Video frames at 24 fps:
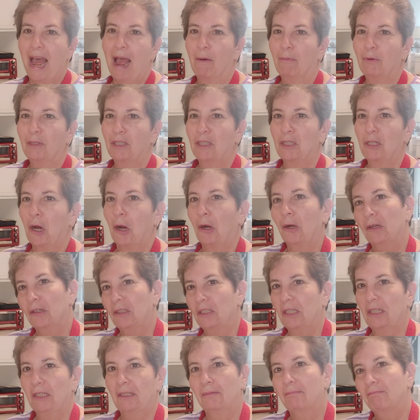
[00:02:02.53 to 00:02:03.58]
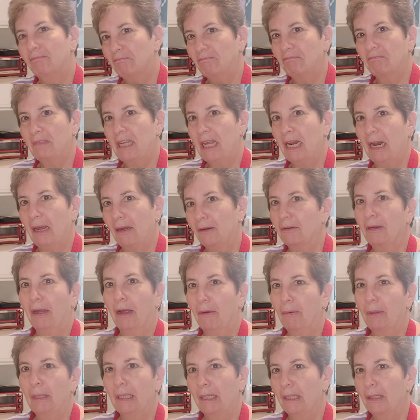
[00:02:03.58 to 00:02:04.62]
that was starting to,
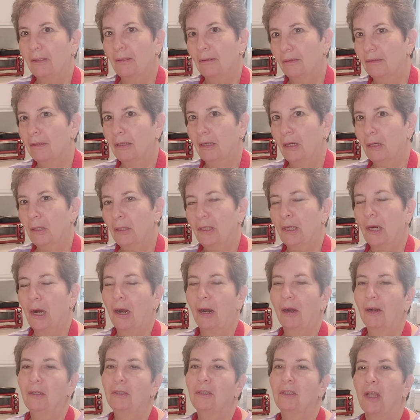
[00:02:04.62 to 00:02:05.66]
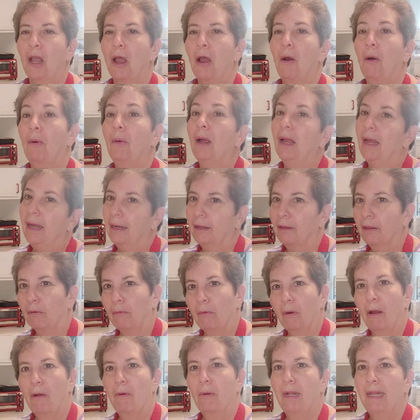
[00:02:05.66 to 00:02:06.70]
go a little dark, so
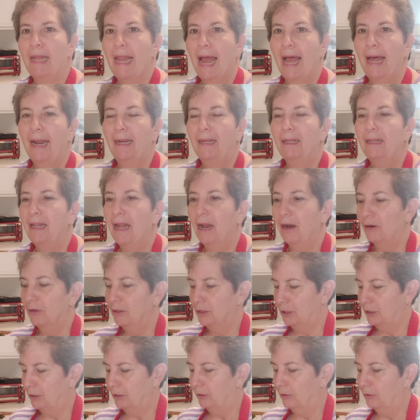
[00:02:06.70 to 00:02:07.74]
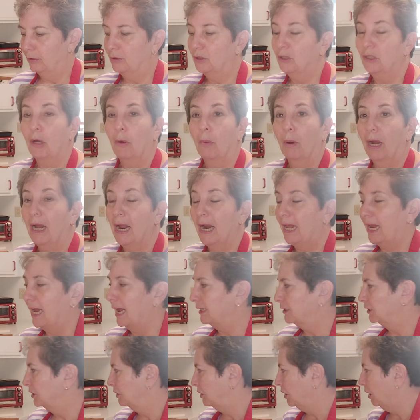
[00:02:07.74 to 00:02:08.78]
throwing that in there too. So we're going to
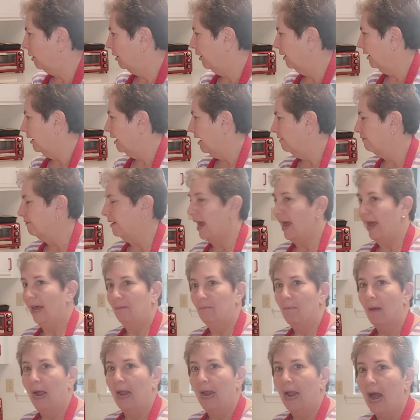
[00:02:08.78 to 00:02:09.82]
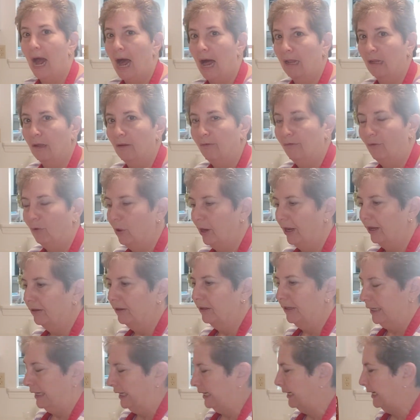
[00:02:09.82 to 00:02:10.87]
get started. I've had my olive
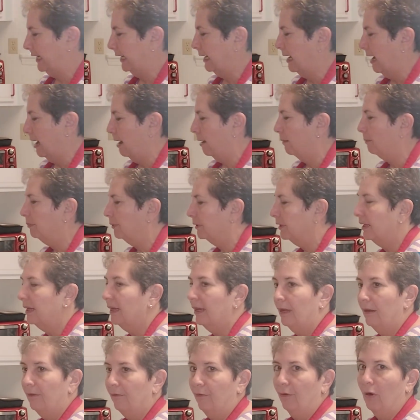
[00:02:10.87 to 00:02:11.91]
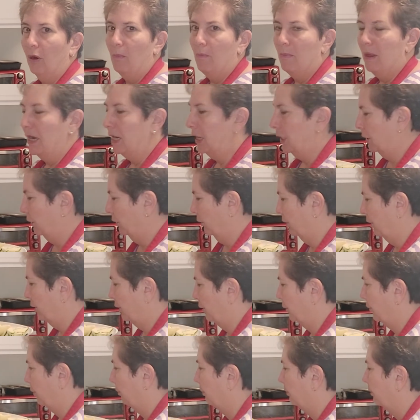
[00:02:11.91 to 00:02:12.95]
oil heating up for a minute or
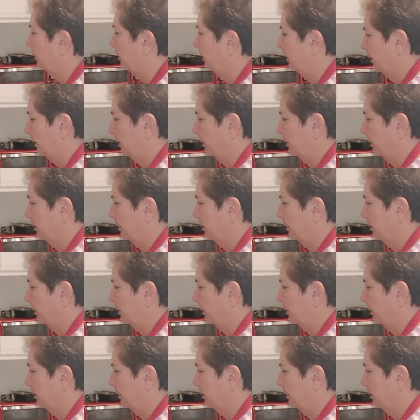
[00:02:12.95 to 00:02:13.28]
two.